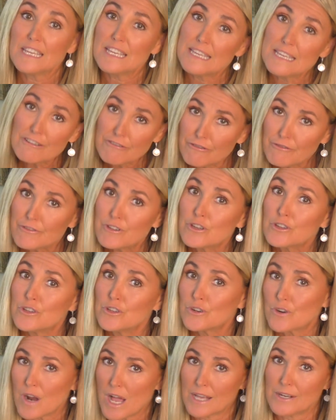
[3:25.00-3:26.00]
If
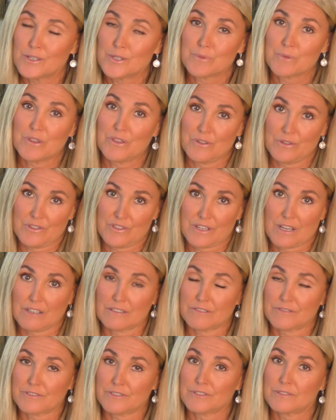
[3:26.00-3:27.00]
you're honest with
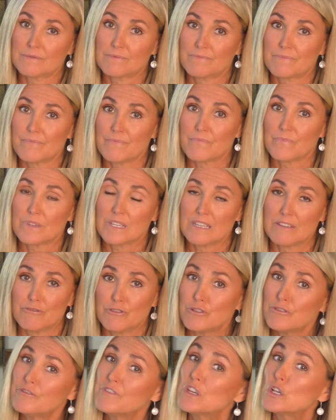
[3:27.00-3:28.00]
yourself, if
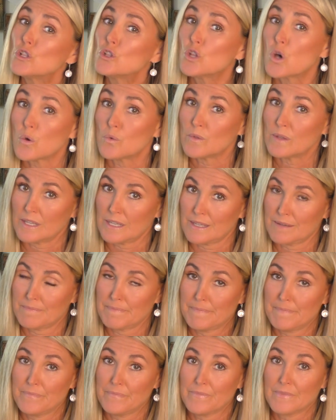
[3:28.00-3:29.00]
you feel lonely,
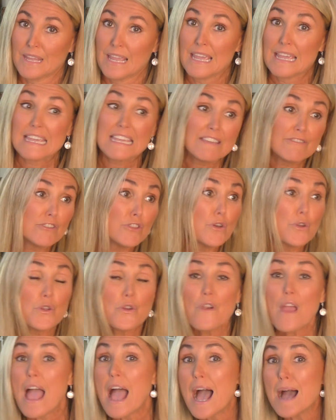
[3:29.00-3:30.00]
even though
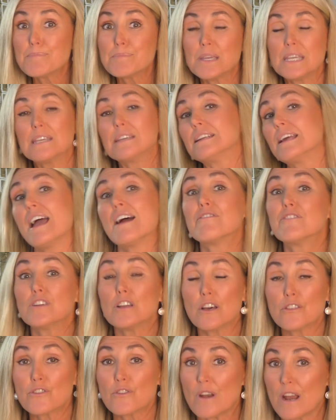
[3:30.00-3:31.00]
you're happy in every
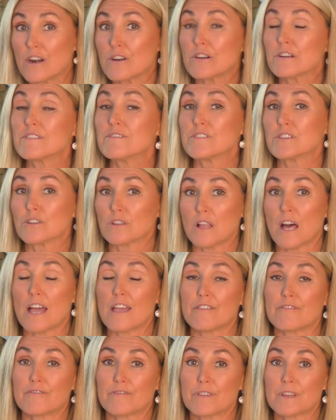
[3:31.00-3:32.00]
other area of your
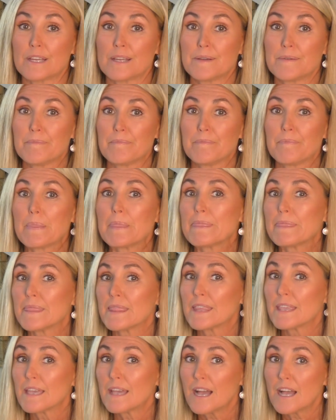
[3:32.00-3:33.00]
life,
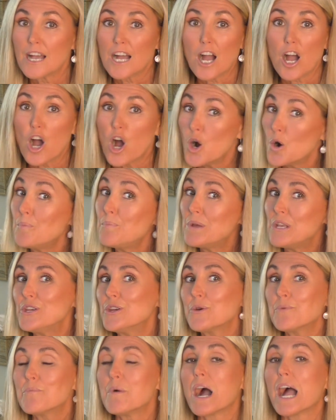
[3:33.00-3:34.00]
open
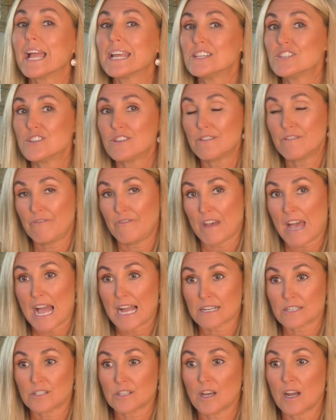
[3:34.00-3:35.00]
your mind to the
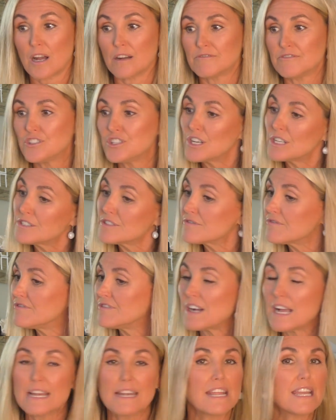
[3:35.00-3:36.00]
fact of just
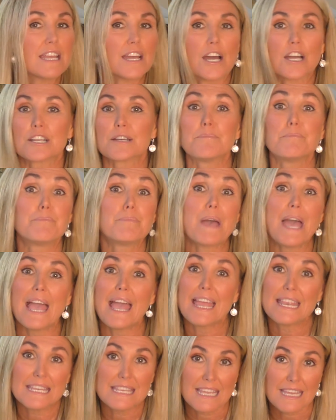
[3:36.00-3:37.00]
finding a
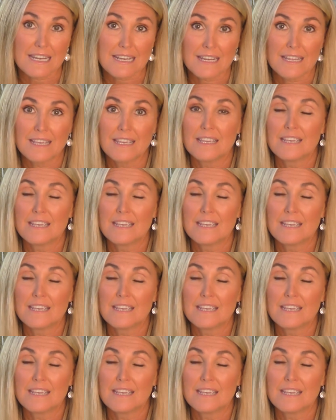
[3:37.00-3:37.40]
companion